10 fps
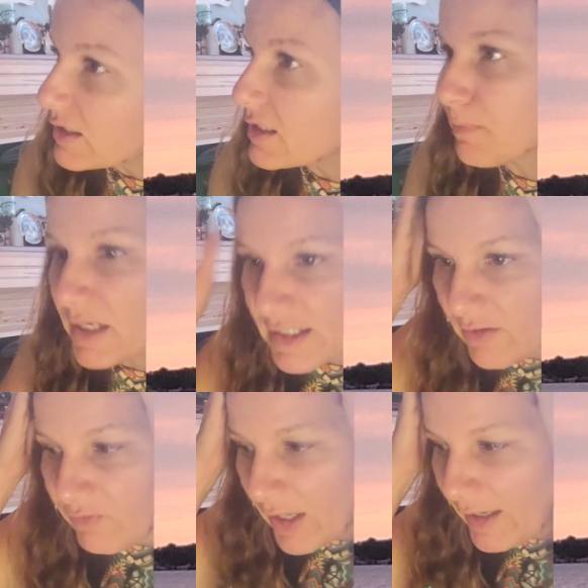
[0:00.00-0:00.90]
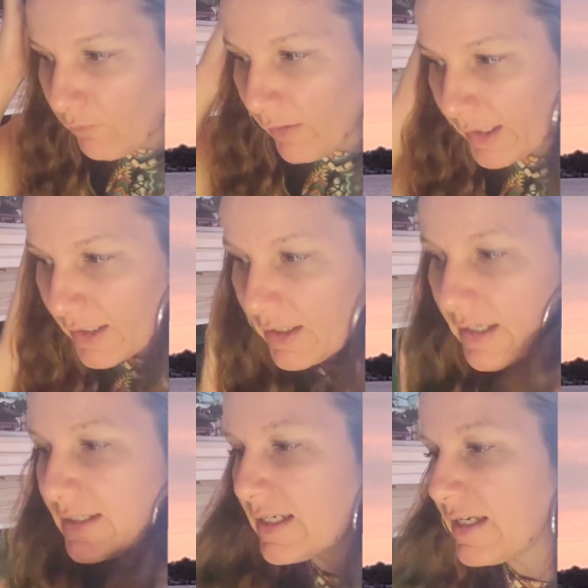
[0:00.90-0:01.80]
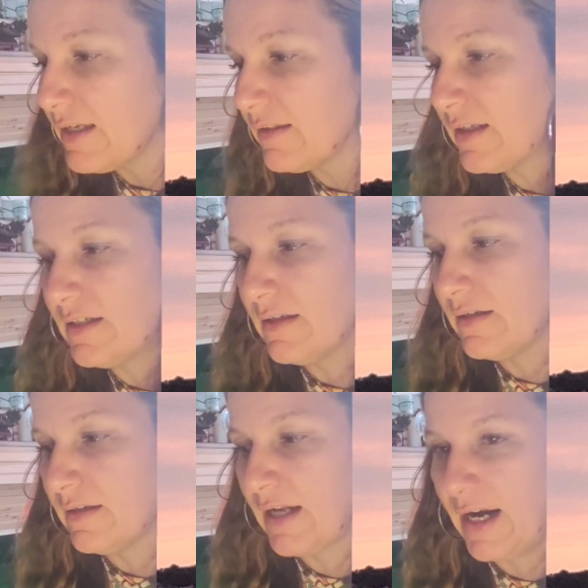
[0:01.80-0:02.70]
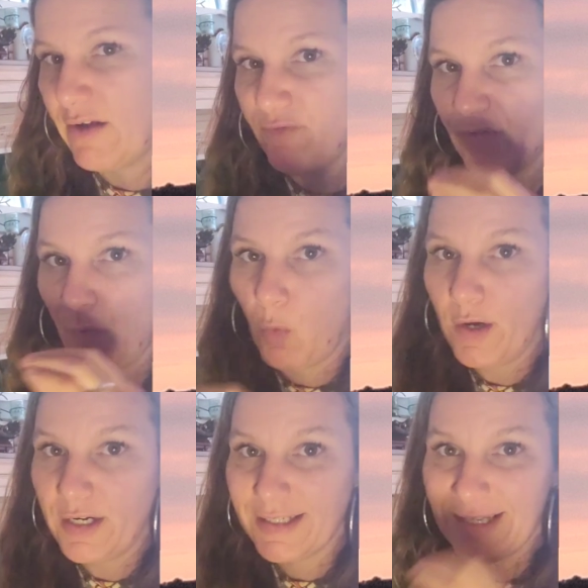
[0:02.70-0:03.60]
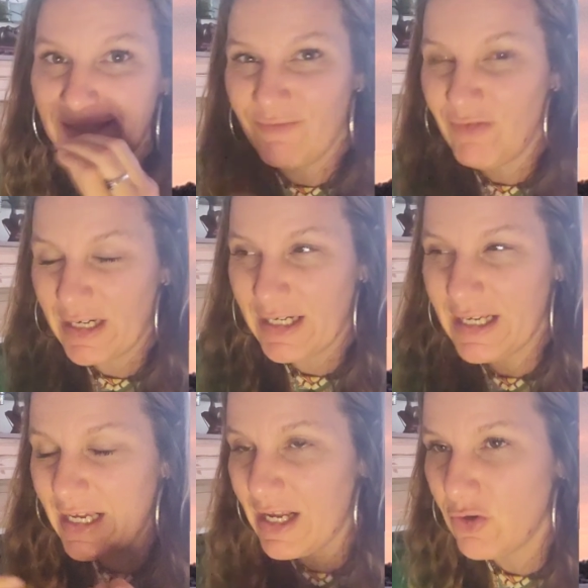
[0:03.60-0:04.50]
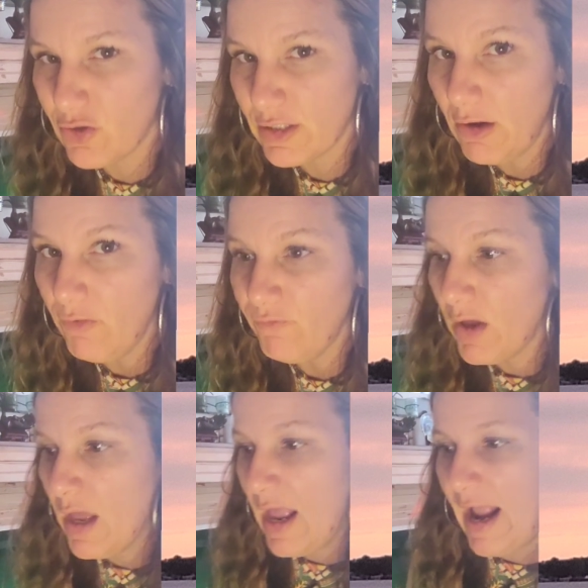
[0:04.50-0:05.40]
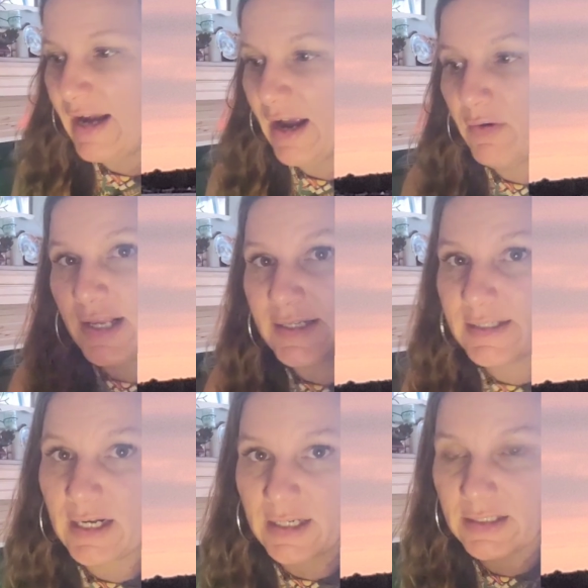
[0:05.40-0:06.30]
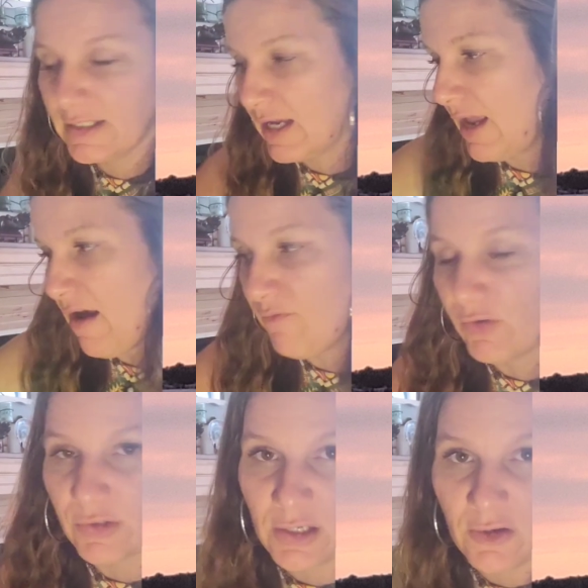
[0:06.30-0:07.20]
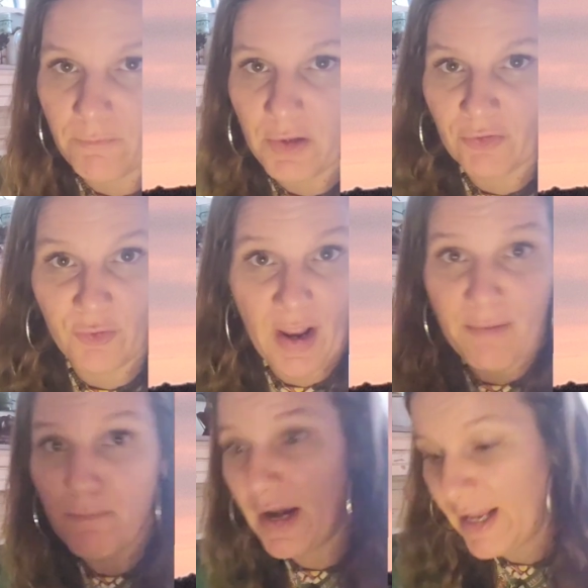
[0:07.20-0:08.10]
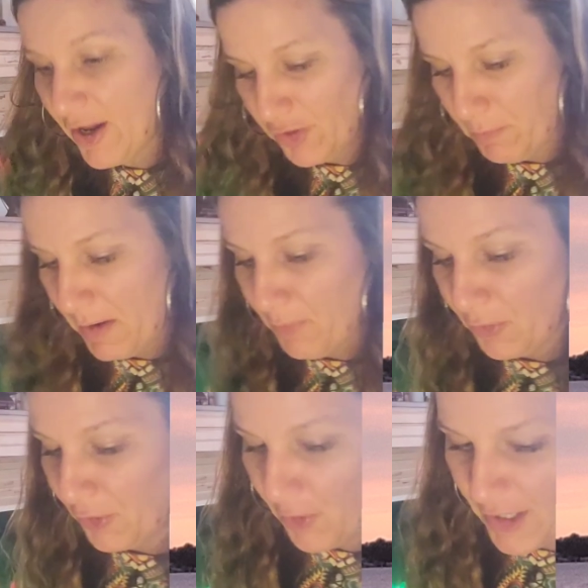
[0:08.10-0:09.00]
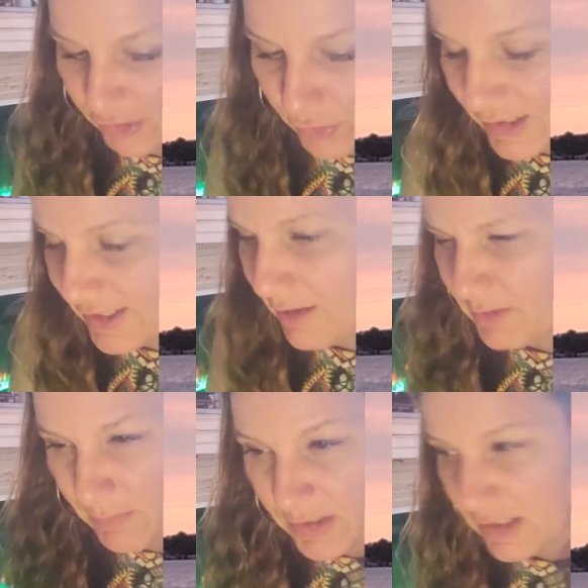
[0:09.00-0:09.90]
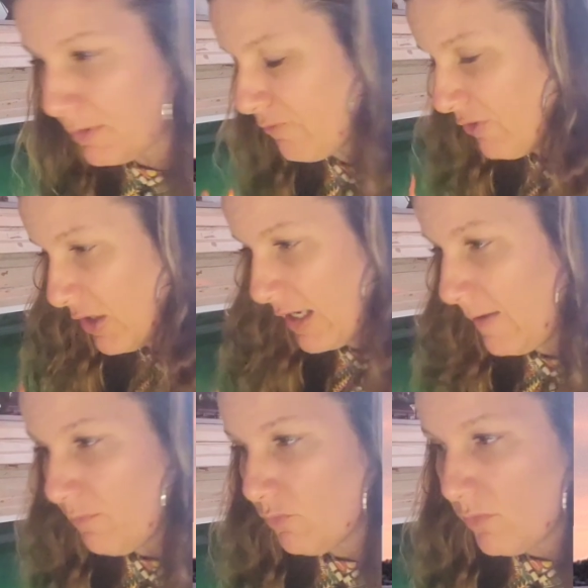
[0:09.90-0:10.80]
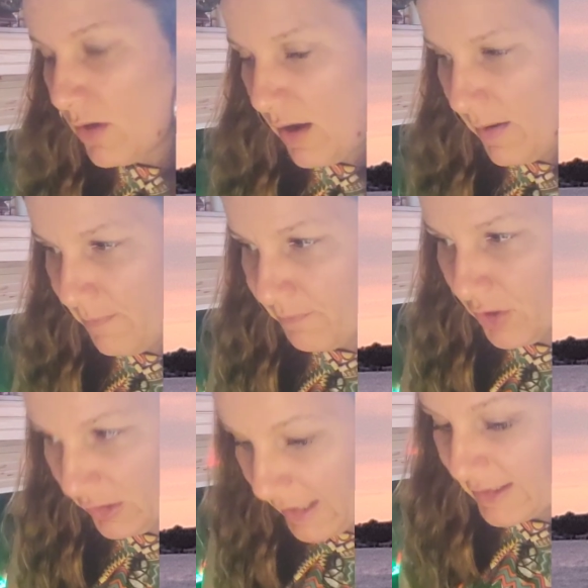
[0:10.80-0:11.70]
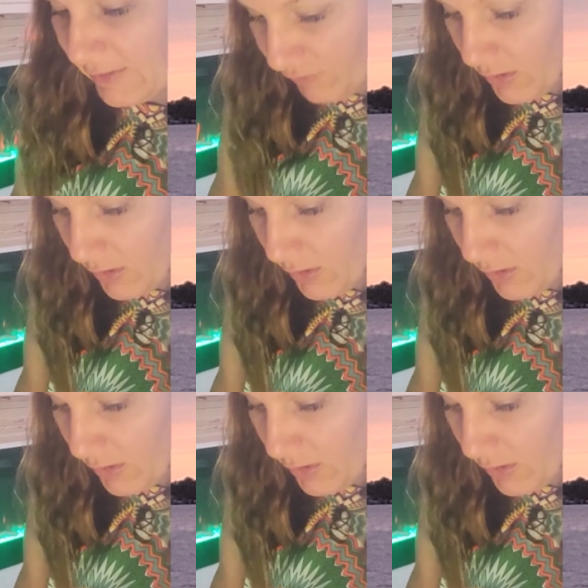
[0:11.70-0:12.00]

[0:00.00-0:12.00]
speaks of like recognizing the kind of the oneness and the divinity in yourself and how it is connected to everything you've been through, and many other people are going through at the same time. This has been a very collective